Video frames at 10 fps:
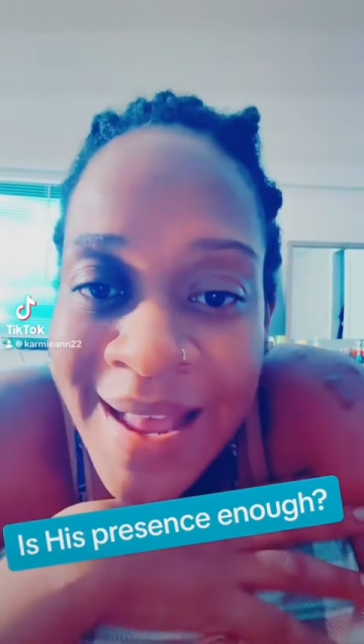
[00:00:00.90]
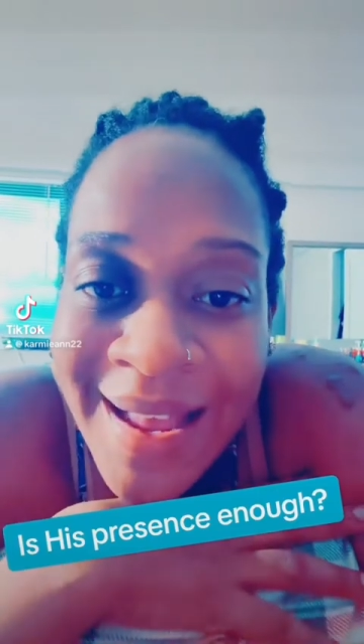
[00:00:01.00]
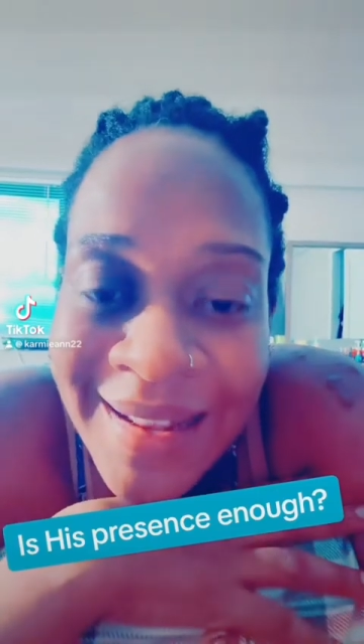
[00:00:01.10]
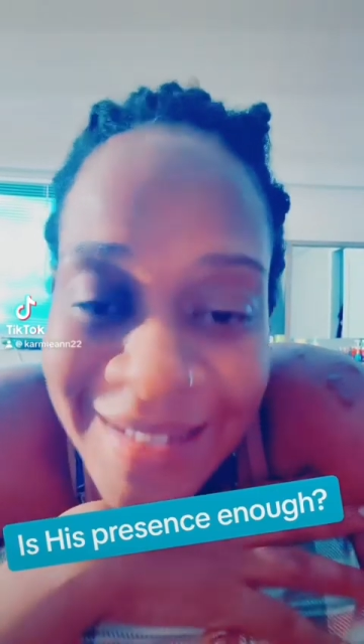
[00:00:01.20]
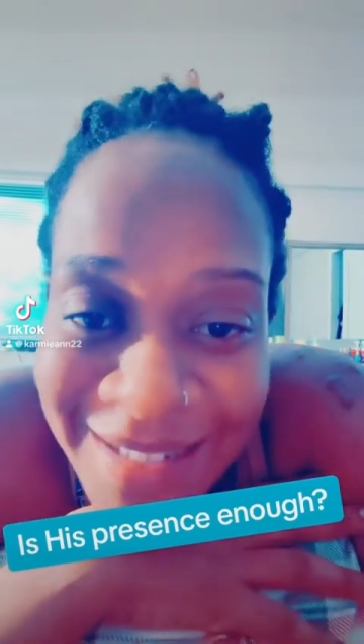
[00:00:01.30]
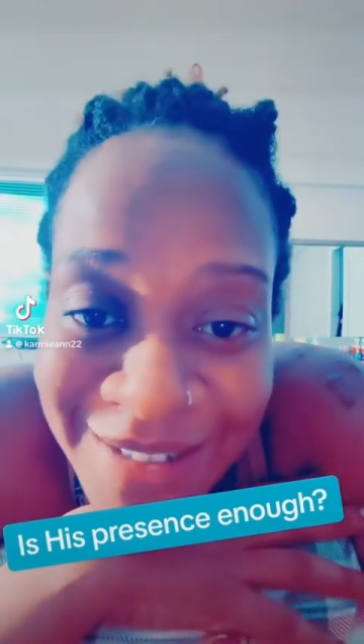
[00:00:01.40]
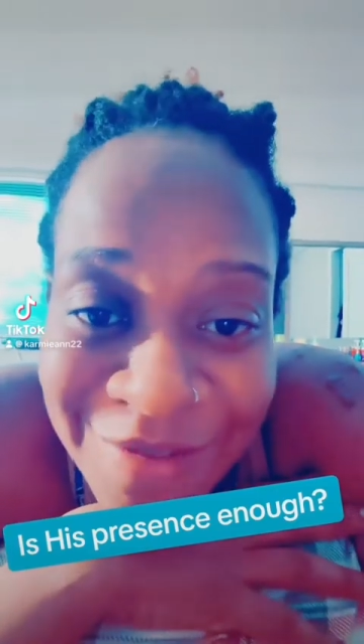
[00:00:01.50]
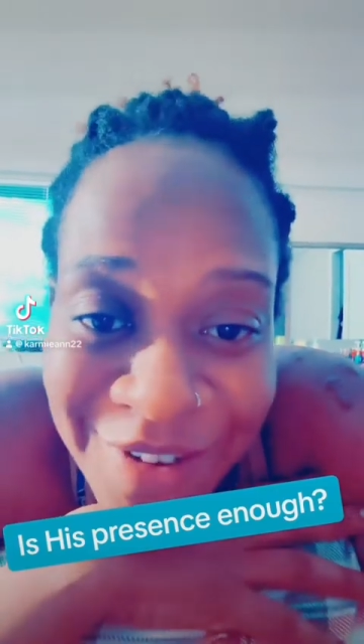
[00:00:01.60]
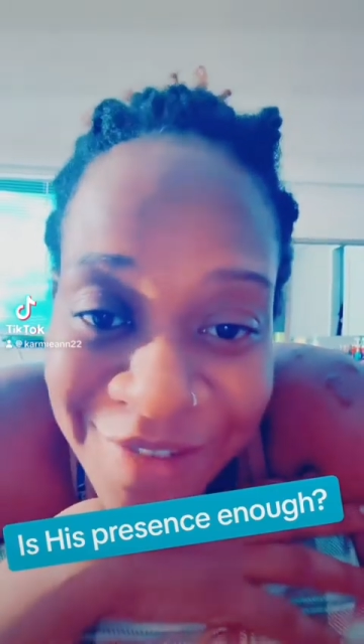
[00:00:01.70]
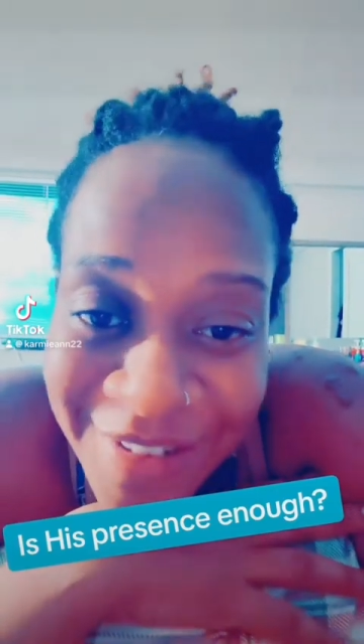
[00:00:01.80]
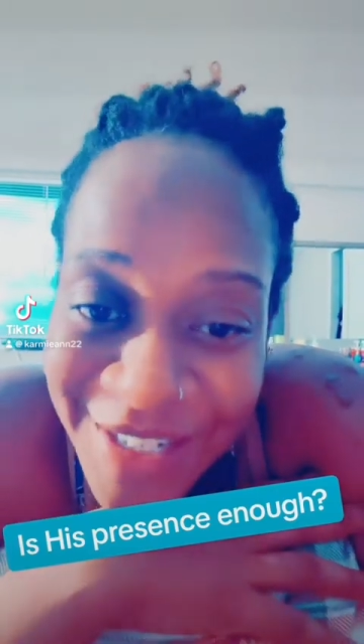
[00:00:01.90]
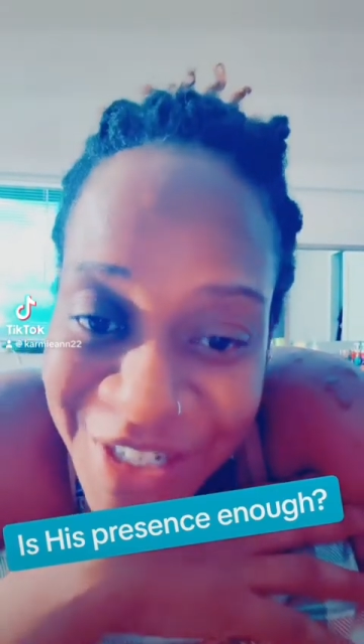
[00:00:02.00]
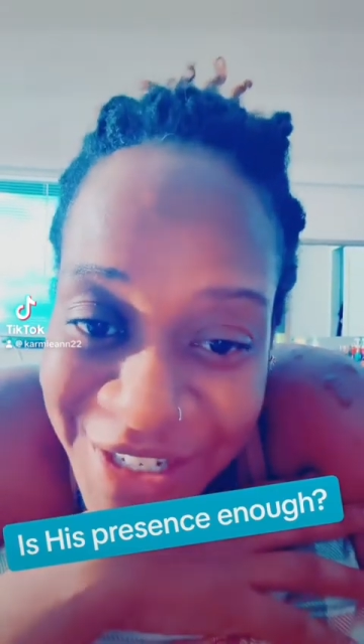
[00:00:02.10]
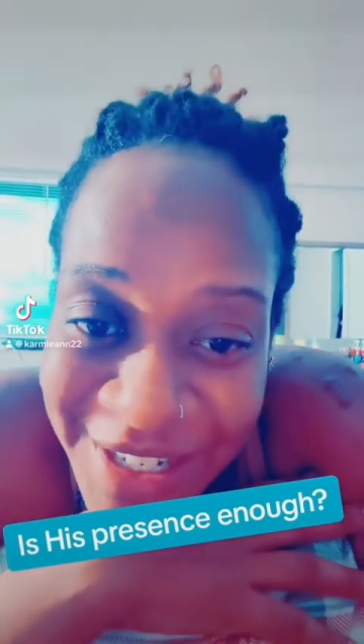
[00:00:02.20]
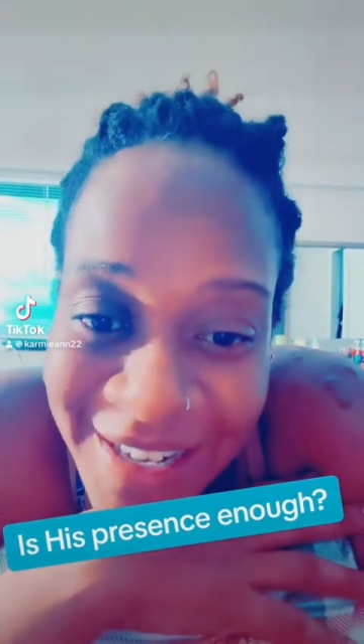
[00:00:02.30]
A little
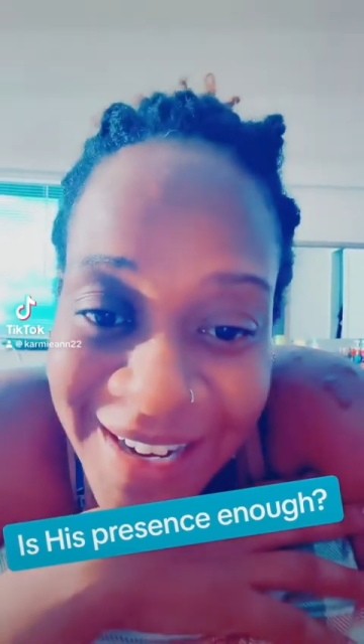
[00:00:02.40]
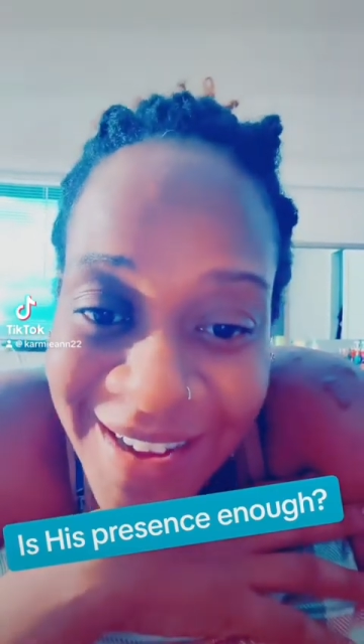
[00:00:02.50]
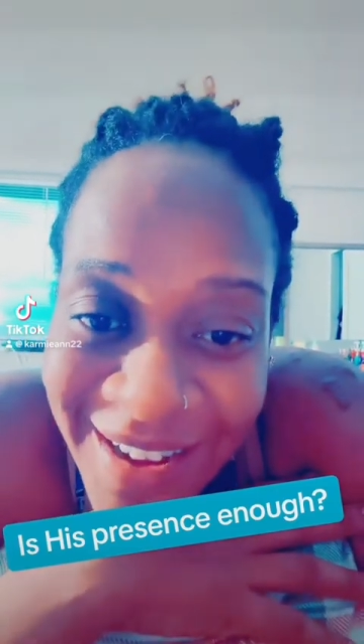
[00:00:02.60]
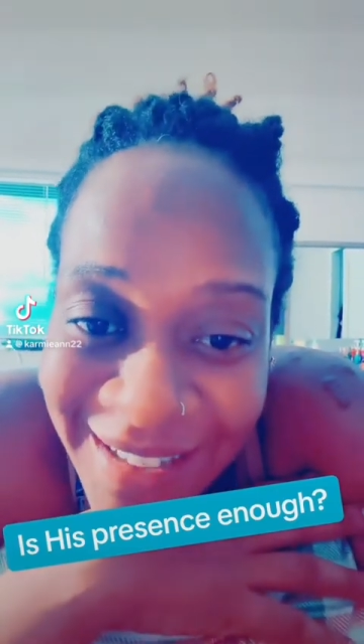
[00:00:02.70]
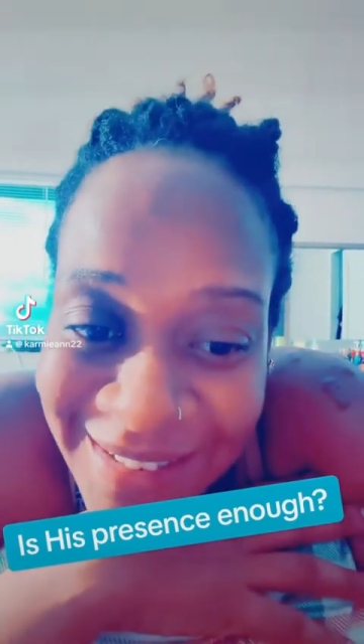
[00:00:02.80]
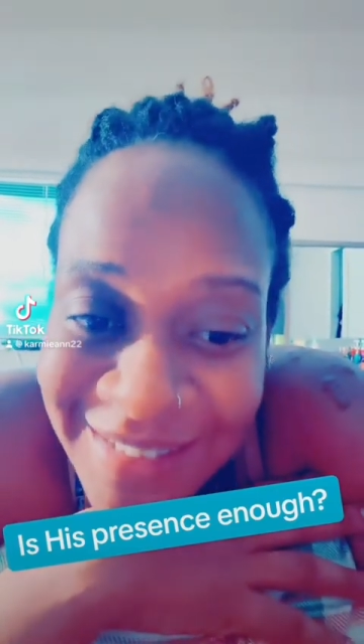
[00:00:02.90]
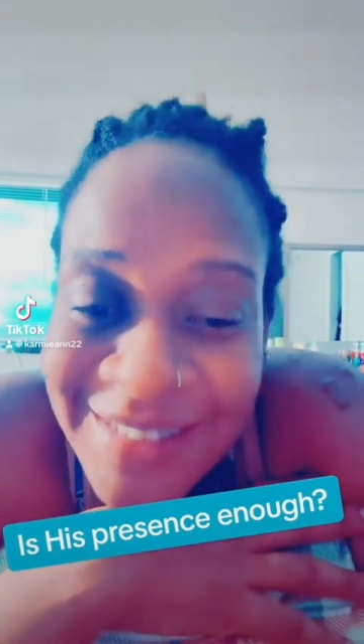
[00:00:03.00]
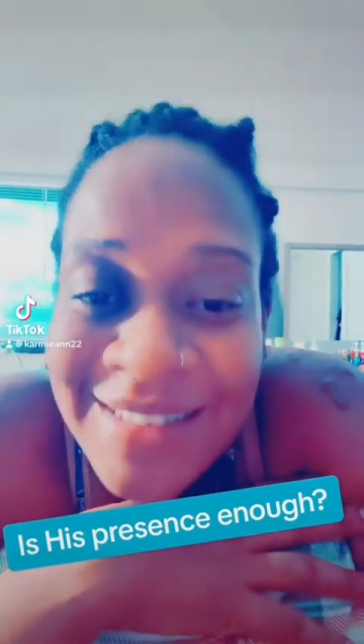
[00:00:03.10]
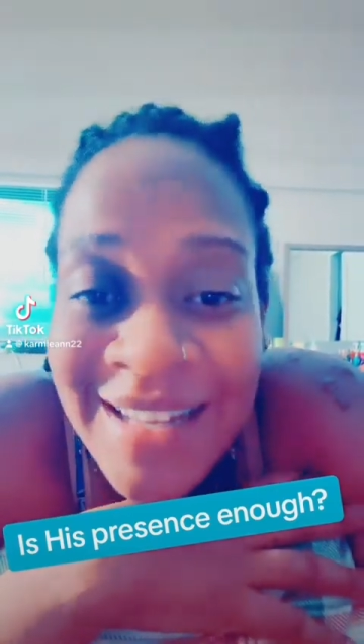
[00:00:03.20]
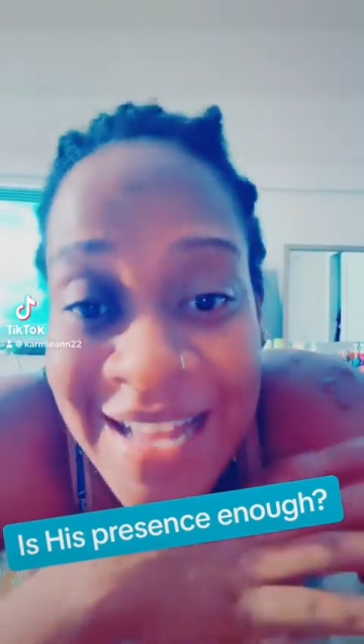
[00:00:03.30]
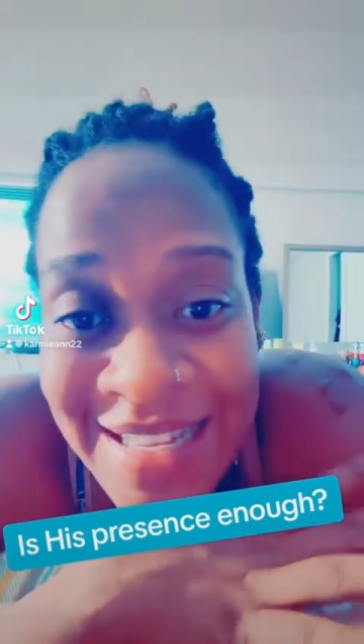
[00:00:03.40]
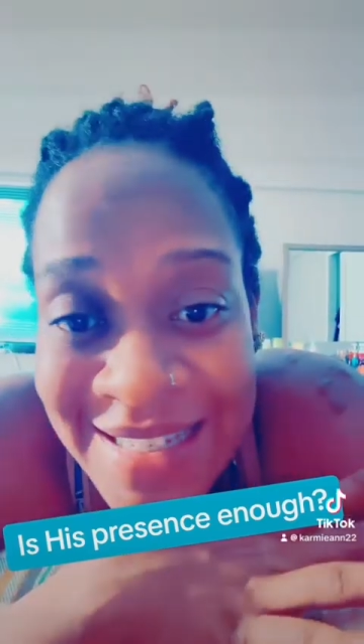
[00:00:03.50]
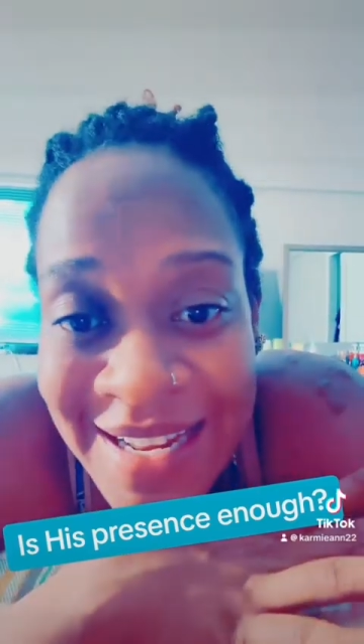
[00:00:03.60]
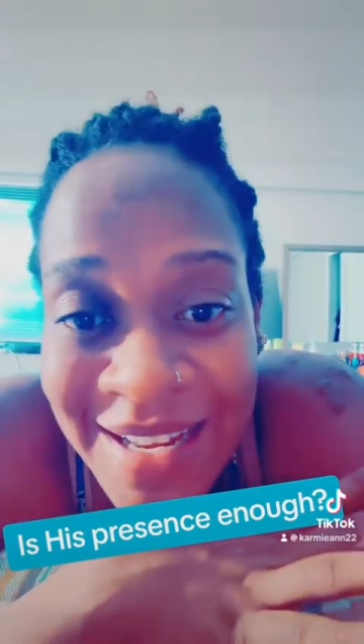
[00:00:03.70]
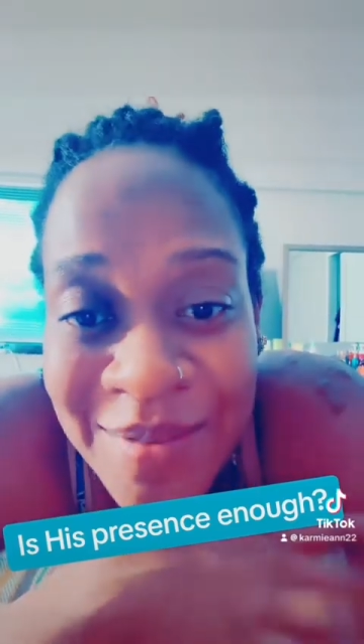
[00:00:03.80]
revelation that I got last night.